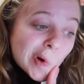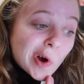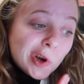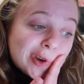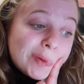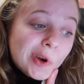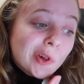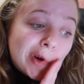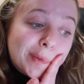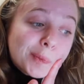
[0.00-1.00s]
I just want to
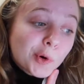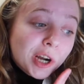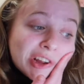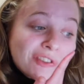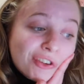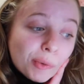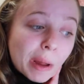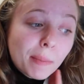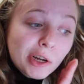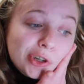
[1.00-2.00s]
look pretty for
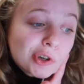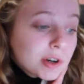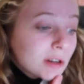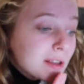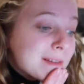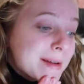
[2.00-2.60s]
my pictures.